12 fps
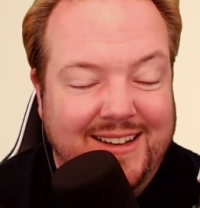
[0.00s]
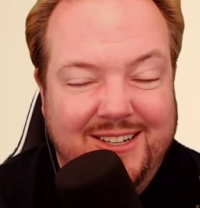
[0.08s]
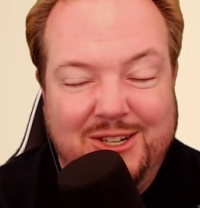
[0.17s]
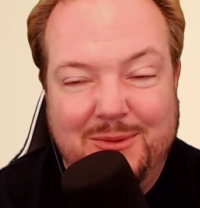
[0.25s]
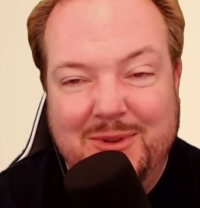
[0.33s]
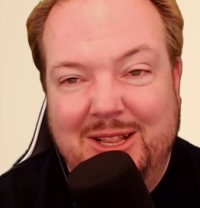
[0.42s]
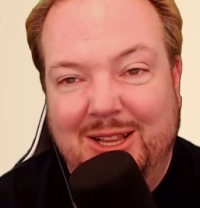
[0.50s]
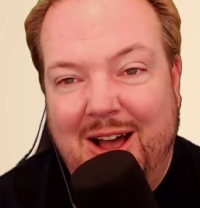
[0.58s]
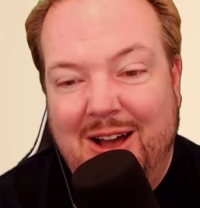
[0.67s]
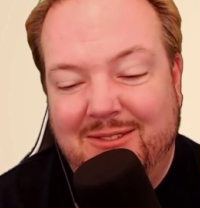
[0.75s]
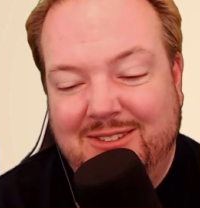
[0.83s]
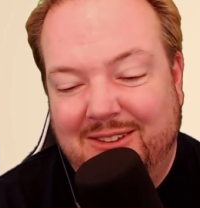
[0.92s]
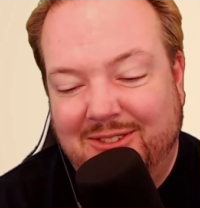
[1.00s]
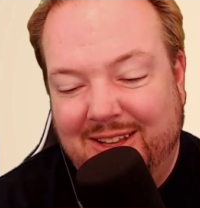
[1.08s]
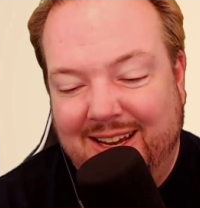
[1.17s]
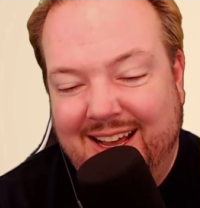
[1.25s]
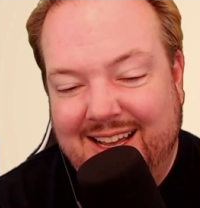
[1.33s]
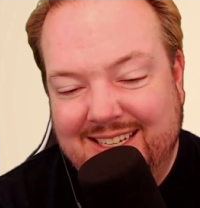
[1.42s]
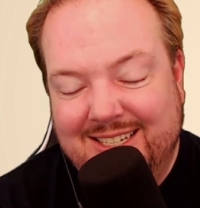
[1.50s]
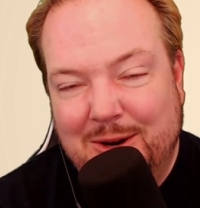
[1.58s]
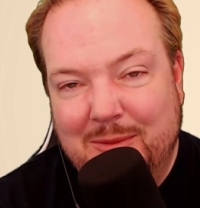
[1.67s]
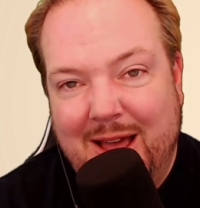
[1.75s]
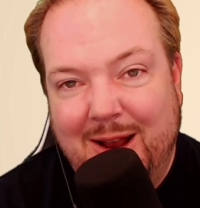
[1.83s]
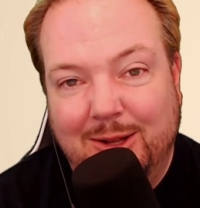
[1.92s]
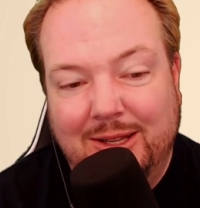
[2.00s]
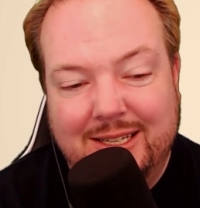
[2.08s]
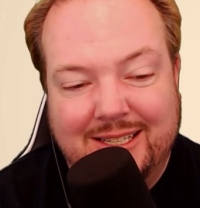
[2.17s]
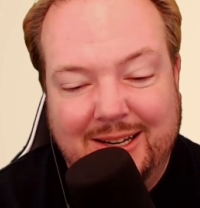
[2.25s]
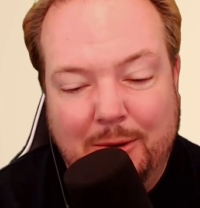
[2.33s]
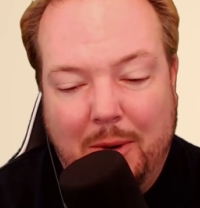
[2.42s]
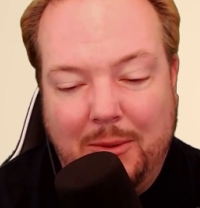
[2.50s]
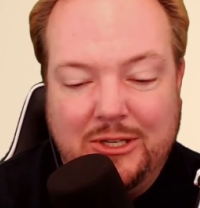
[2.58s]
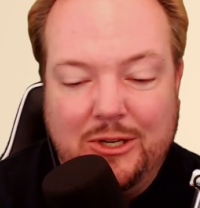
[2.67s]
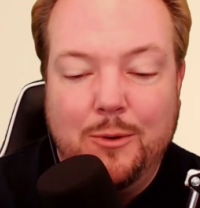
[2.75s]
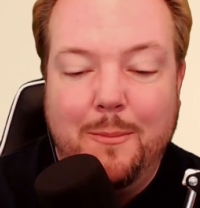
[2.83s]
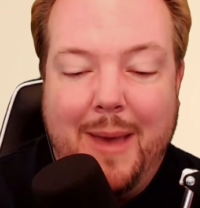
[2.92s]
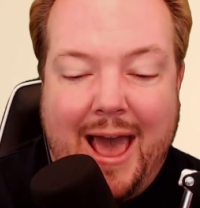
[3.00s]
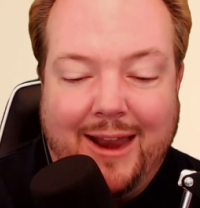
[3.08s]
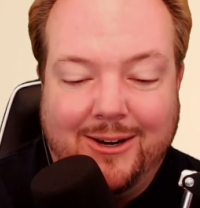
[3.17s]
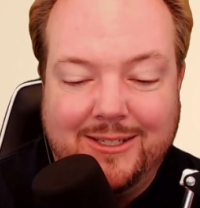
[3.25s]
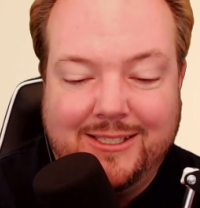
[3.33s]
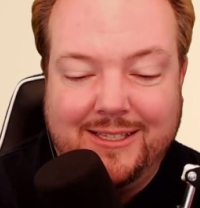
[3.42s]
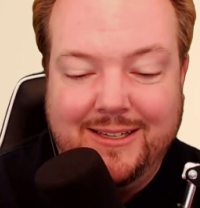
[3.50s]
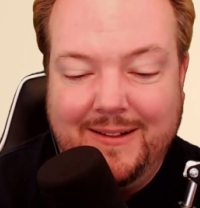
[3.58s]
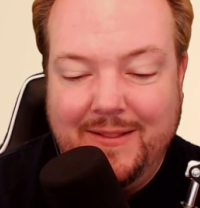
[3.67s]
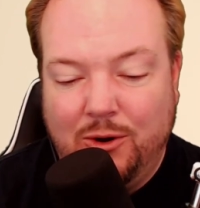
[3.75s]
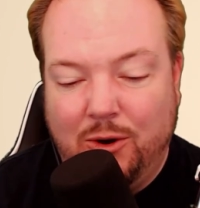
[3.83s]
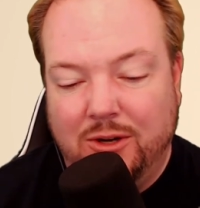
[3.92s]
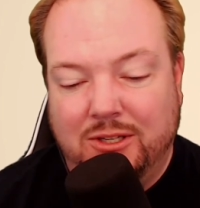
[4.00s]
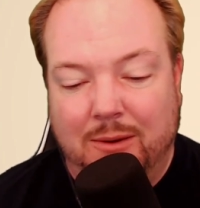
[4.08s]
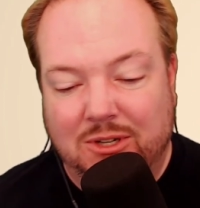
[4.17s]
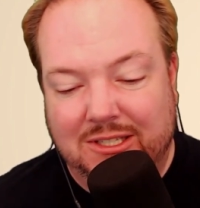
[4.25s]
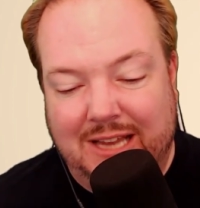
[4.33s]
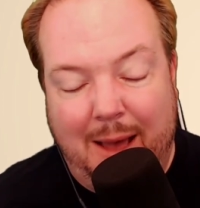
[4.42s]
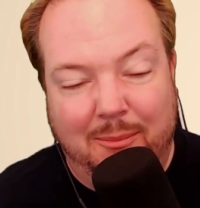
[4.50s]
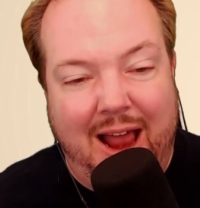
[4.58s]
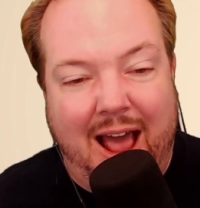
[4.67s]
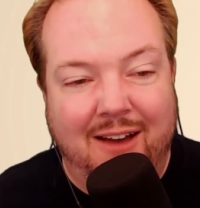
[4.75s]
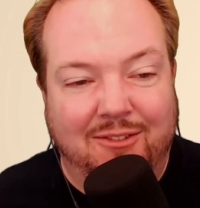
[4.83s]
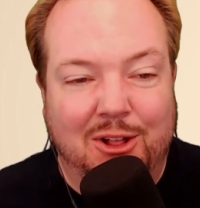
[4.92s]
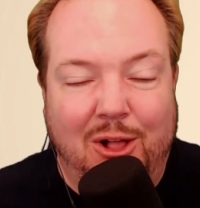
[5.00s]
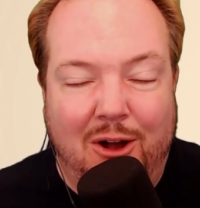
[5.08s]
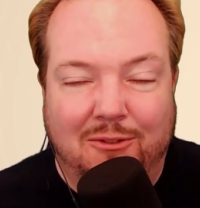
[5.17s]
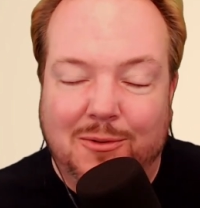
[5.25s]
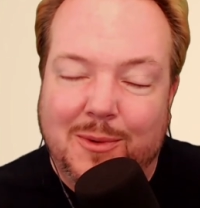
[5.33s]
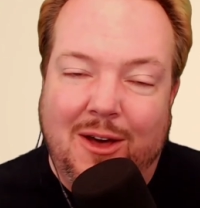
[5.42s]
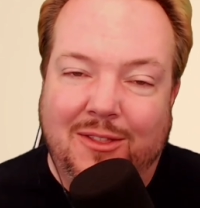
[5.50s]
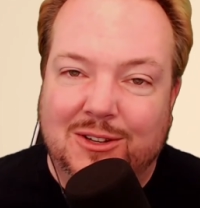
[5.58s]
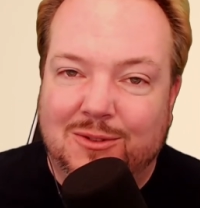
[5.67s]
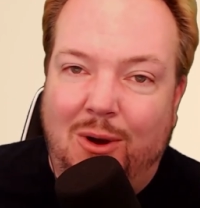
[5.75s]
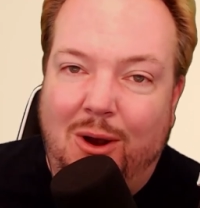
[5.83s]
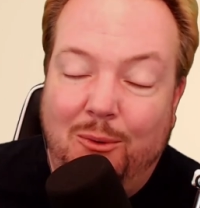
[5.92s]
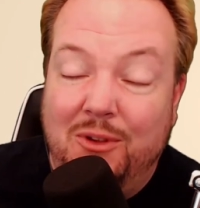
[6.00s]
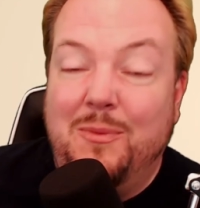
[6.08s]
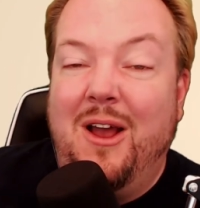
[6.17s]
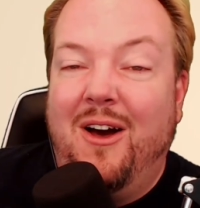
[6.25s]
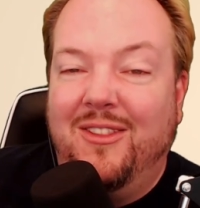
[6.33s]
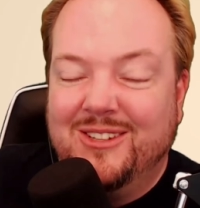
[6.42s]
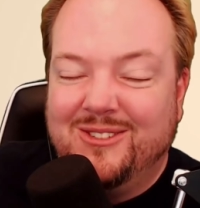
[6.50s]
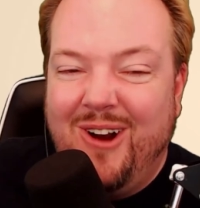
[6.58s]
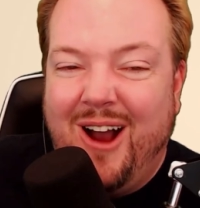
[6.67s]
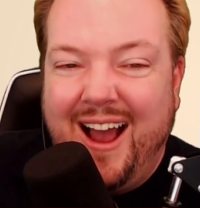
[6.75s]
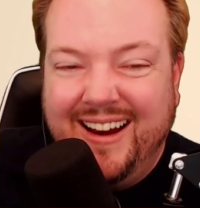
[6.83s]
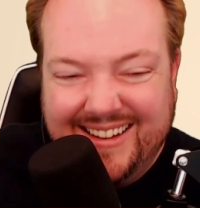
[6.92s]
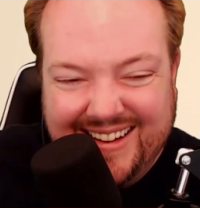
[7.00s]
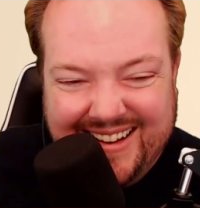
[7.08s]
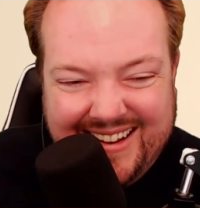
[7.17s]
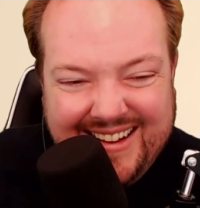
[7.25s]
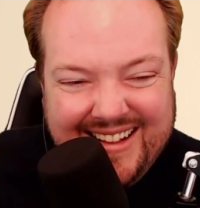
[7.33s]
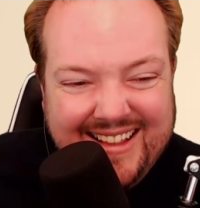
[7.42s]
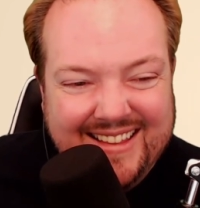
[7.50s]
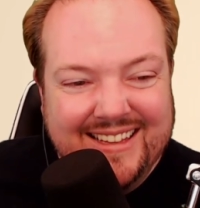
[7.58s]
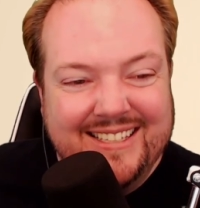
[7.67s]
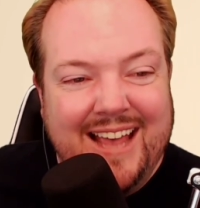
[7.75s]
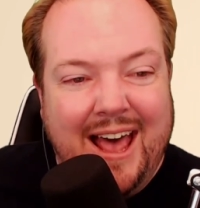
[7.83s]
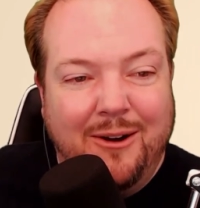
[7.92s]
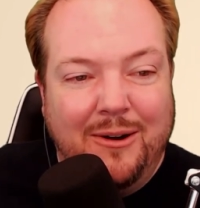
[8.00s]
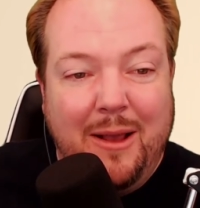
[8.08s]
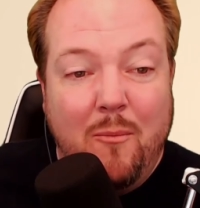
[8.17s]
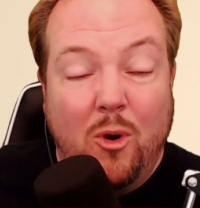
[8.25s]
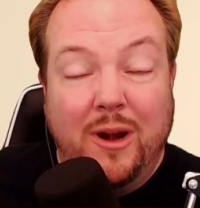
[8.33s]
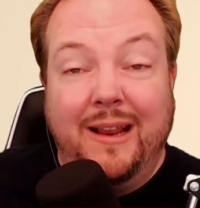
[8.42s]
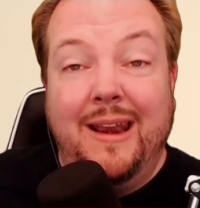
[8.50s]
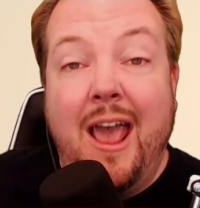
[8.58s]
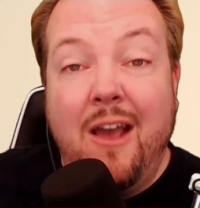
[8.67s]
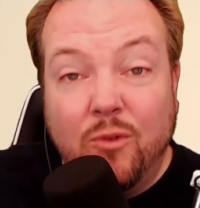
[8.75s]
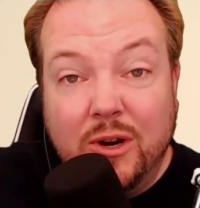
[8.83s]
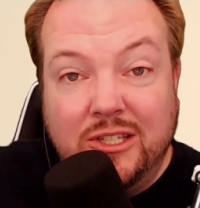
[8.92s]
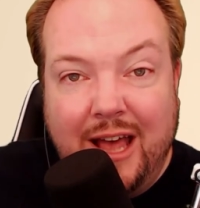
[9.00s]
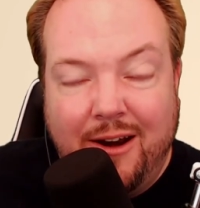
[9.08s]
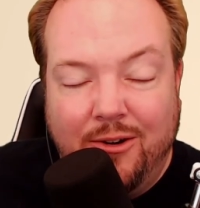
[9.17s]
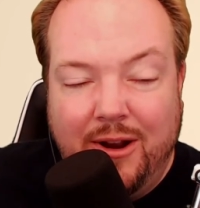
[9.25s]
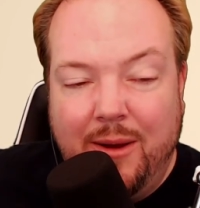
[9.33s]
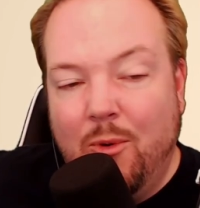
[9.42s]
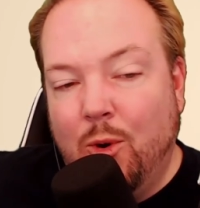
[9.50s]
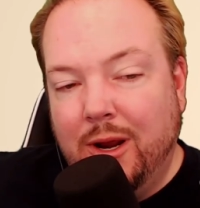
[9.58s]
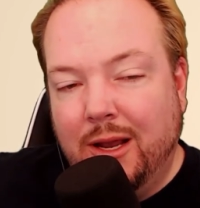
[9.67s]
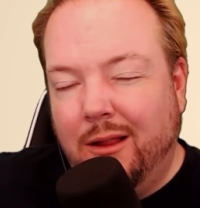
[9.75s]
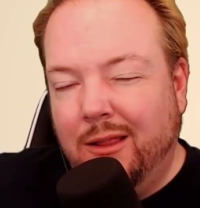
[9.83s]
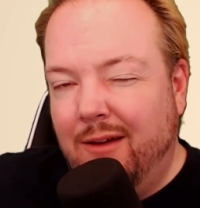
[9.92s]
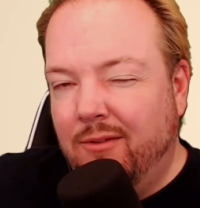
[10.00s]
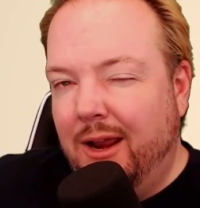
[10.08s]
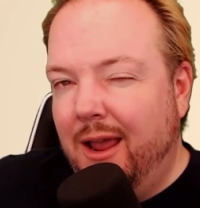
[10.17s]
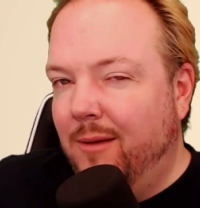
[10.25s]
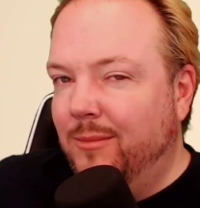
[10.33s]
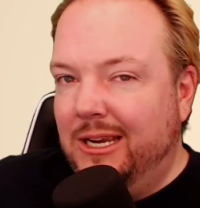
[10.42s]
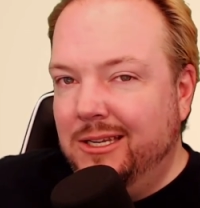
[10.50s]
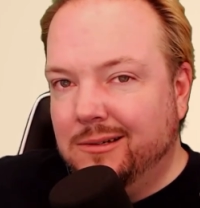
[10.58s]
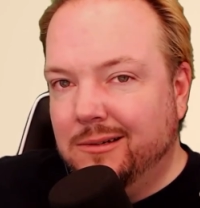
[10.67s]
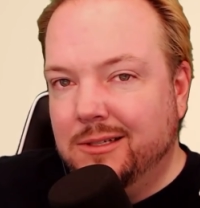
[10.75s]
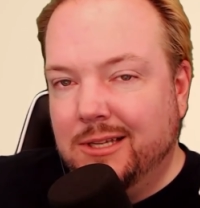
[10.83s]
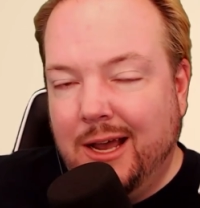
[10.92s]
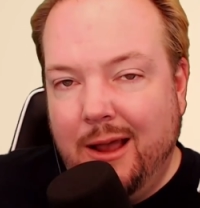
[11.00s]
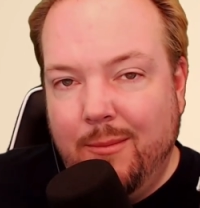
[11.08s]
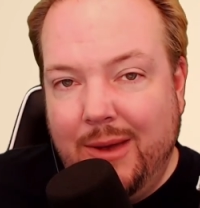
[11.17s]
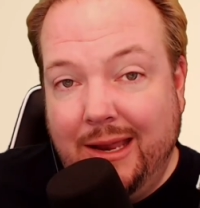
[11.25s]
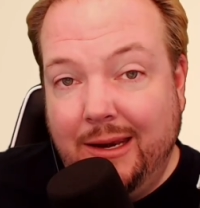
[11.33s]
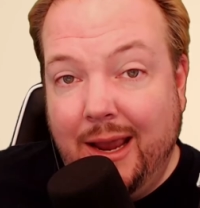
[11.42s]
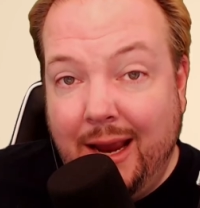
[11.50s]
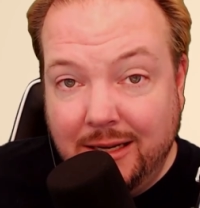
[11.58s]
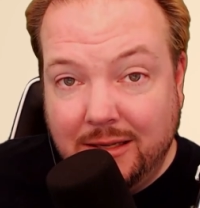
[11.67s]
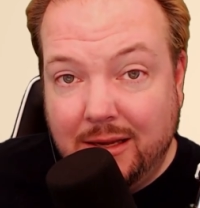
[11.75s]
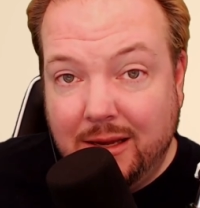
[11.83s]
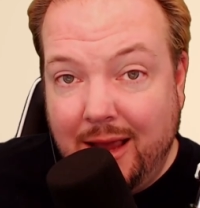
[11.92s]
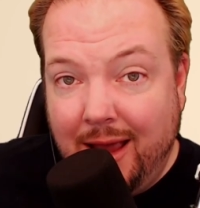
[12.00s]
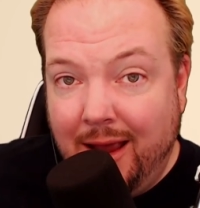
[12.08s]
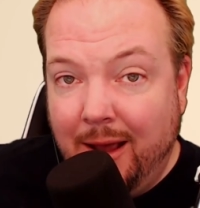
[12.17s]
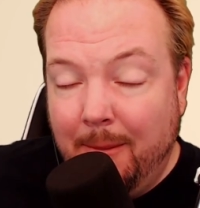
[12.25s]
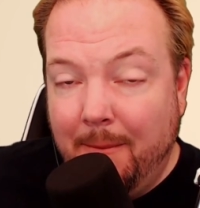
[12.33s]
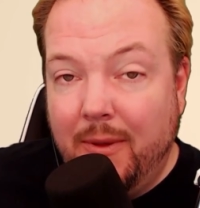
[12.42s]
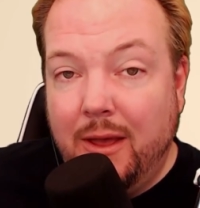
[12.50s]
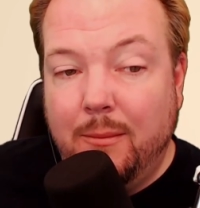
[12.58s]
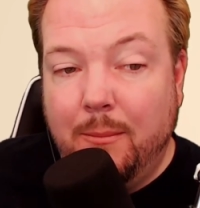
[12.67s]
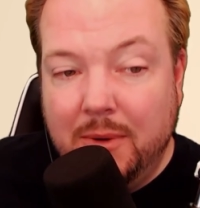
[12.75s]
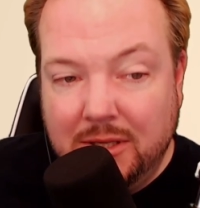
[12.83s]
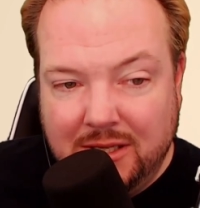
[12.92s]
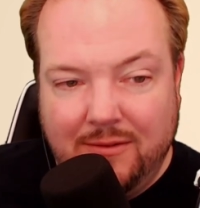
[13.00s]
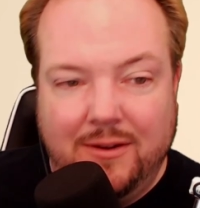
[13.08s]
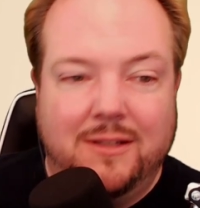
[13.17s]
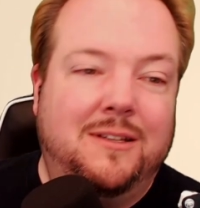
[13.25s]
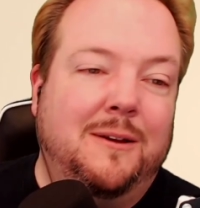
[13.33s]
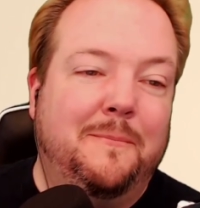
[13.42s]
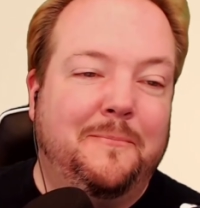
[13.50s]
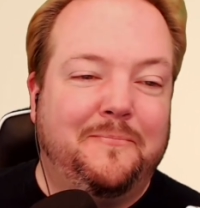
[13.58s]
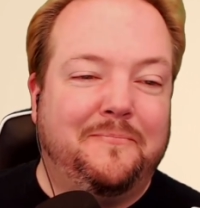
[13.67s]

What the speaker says: Show me the love. Definitely show me that you're listening, and what we do matters. Of course, I'm just happy to have you along with me on this ride this Saturday morning, and every Saturday morning, 11 a.m. Eastern time and 8 a.m. Pacific time.